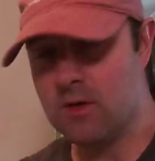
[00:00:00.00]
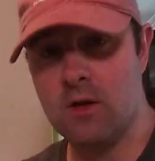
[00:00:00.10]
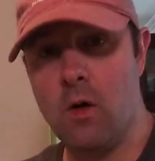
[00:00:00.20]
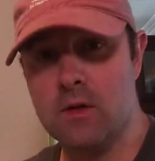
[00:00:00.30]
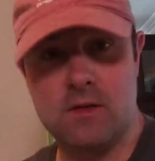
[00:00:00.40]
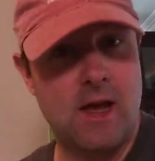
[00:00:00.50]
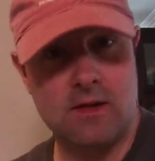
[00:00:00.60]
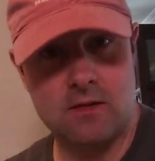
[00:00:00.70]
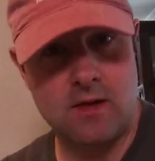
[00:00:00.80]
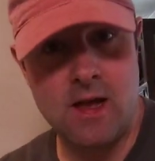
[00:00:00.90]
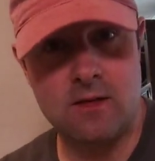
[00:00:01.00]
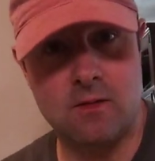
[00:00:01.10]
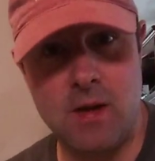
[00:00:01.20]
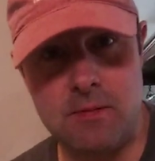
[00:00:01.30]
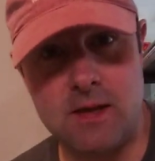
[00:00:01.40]
you can always take the chance
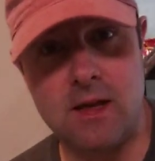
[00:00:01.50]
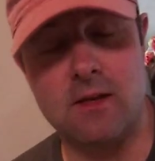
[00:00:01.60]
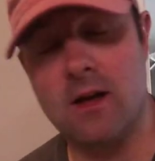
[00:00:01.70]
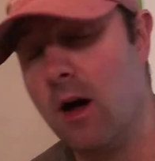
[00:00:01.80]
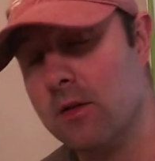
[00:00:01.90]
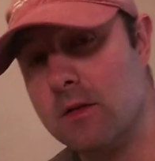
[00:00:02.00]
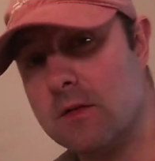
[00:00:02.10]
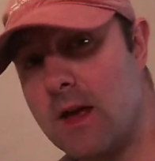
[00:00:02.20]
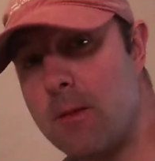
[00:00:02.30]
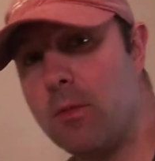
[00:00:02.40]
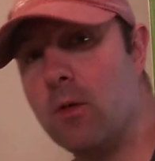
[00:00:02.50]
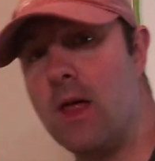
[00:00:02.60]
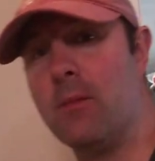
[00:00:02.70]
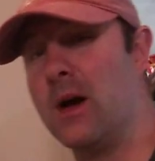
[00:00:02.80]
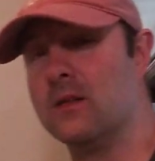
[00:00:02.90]
and maybe get the color sample, and
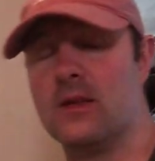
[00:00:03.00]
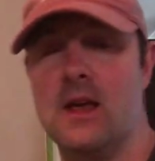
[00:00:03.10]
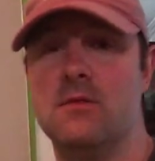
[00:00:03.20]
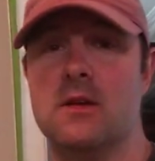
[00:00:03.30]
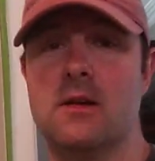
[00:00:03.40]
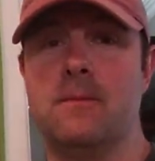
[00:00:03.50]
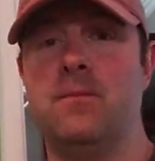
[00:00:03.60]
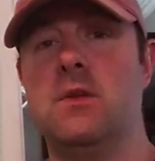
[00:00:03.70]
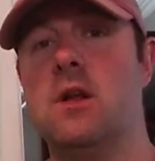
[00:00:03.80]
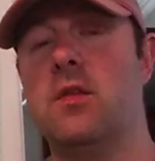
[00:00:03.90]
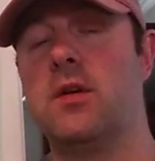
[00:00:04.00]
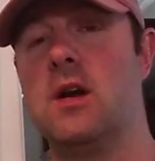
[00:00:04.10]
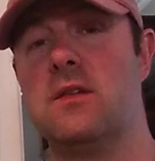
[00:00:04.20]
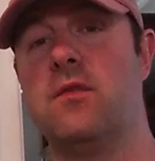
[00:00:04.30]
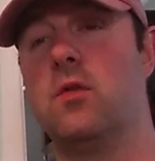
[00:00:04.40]
that might save you,
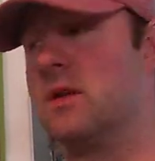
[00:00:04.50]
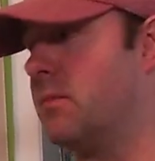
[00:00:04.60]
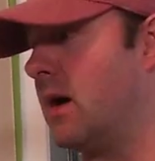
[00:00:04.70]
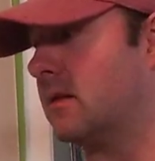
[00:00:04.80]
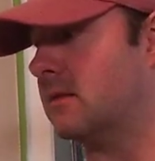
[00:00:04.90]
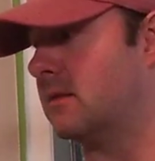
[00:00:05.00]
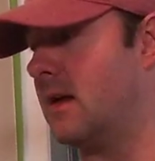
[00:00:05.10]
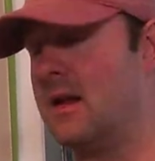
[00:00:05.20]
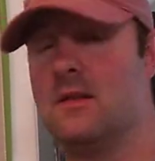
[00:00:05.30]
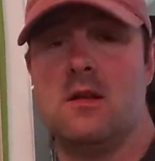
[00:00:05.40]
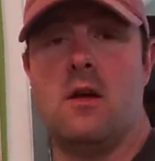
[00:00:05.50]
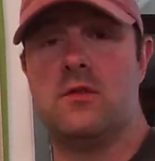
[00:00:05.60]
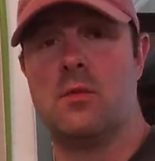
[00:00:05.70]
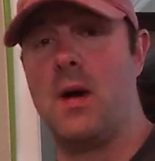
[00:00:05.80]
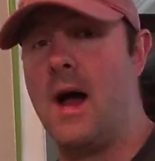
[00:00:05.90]
30, 40 bucks instead.
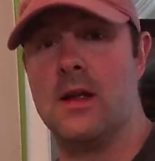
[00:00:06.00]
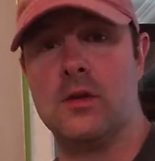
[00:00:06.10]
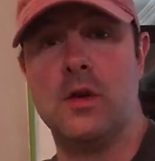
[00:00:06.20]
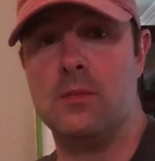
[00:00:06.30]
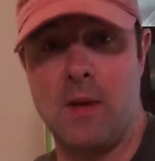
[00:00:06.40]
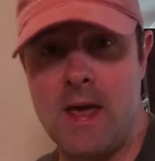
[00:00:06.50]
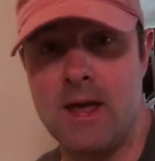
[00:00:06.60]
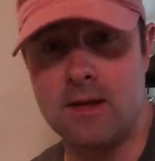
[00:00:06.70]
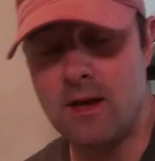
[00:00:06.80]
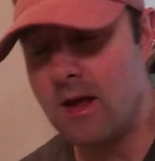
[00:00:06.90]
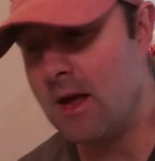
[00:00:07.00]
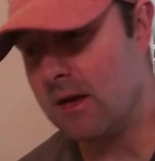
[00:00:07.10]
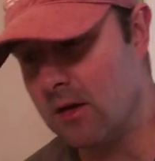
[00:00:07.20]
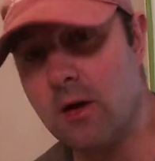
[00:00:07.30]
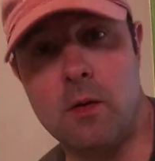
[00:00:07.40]
If you're buying good paint,
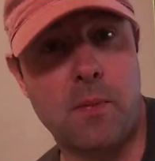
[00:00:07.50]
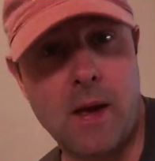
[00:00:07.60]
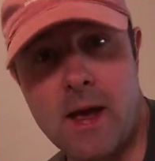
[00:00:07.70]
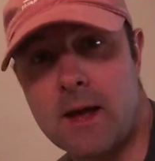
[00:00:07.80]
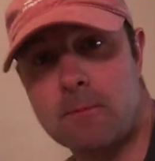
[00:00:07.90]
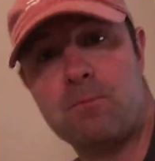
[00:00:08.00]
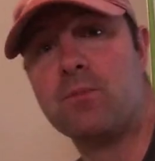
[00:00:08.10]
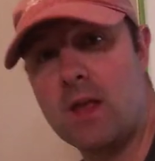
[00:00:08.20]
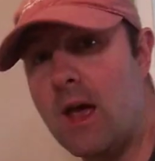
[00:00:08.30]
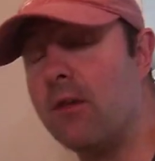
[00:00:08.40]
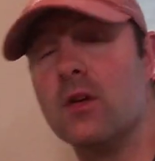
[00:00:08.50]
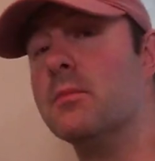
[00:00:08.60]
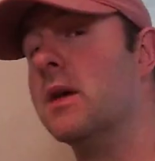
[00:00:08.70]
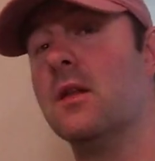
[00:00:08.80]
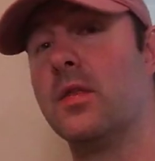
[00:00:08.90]
you're going to pay every
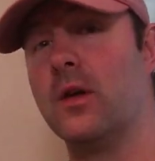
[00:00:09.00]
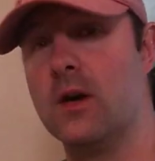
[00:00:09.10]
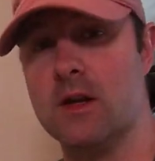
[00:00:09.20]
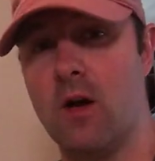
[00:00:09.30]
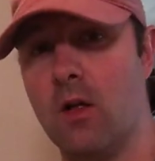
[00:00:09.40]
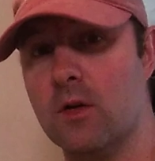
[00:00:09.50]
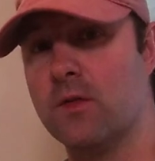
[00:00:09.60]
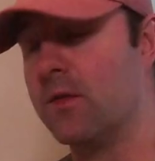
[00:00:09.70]
bit of $30